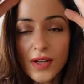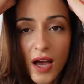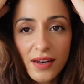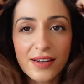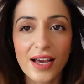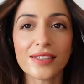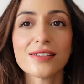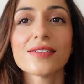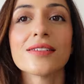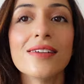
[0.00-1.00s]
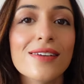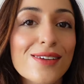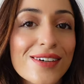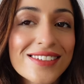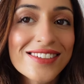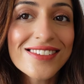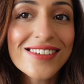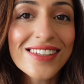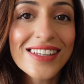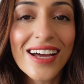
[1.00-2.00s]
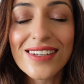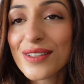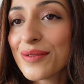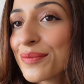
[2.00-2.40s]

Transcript: a nice look. Just look at that.